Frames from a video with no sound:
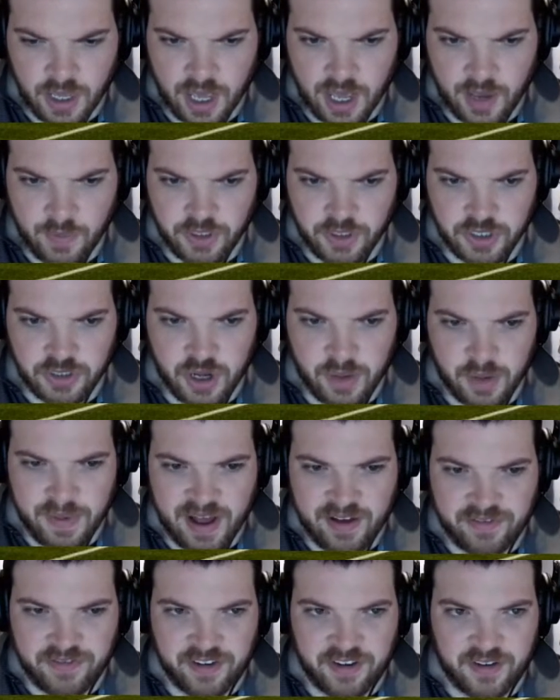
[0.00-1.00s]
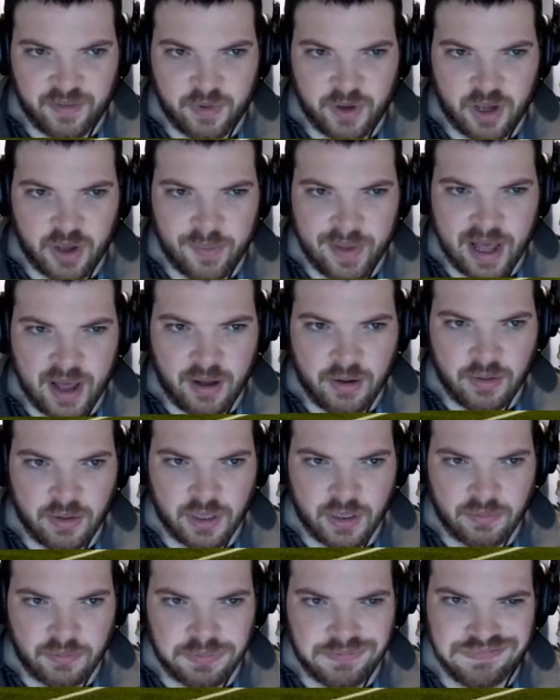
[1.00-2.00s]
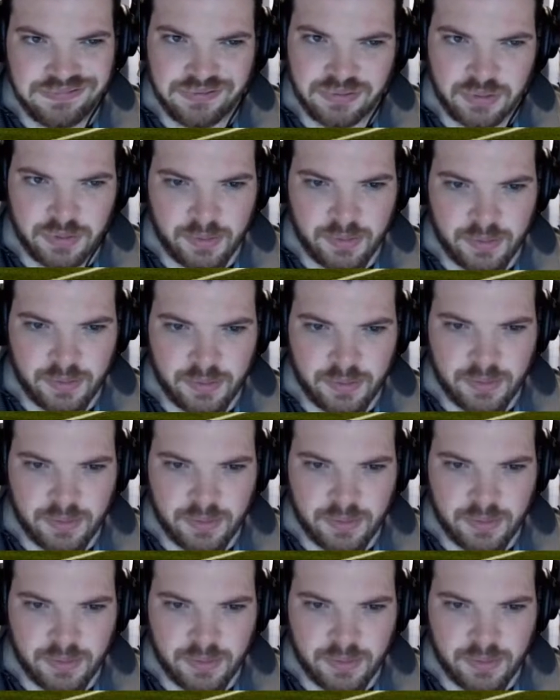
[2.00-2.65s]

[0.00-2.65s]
We just got about best of